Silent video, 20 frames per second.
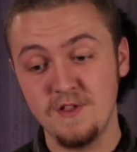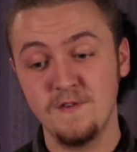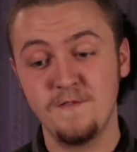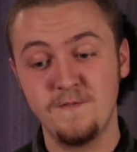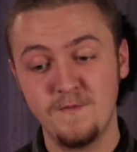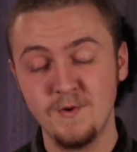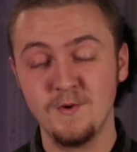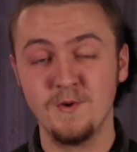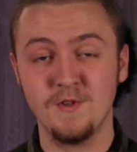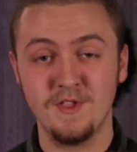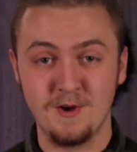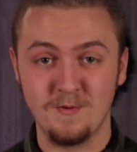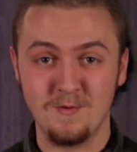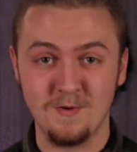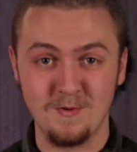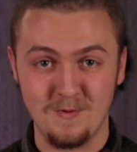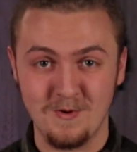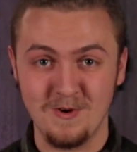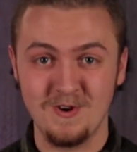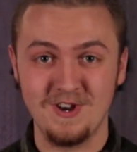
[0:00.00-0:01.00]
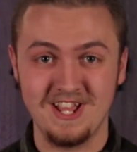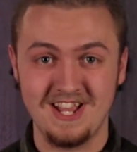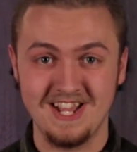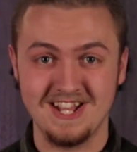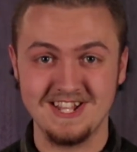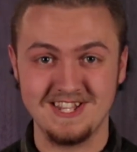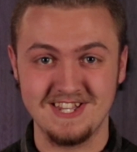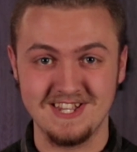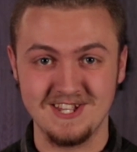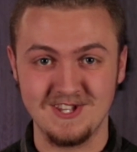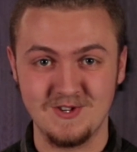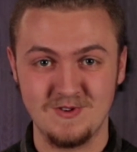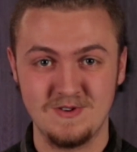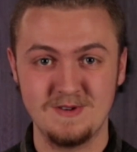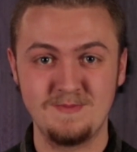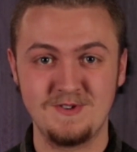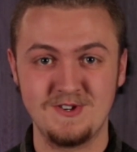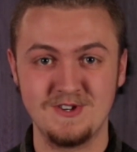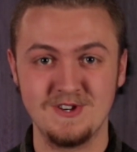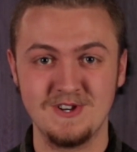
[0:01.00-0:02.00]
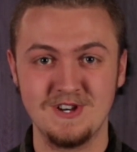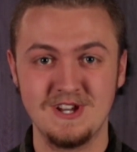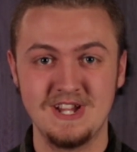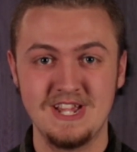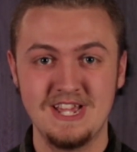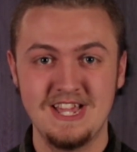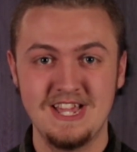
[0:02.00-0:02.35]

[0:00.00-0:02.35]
the fool that we're warned against in Scripture.